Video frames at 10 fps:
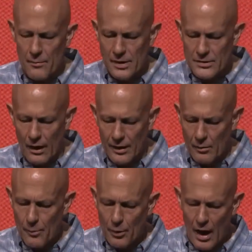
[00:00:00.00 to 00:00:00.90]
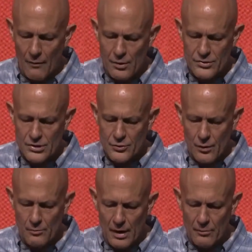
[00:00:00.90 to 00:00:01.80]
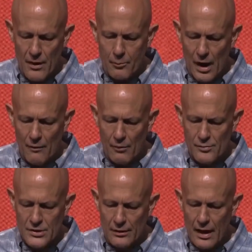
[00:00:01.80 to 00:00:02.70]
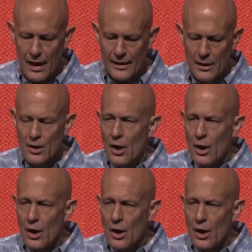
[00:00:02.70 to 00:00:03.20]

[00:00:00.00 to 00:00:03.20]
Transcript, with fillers: They've been talking about Proverbs. Just to remember that Proverbs are not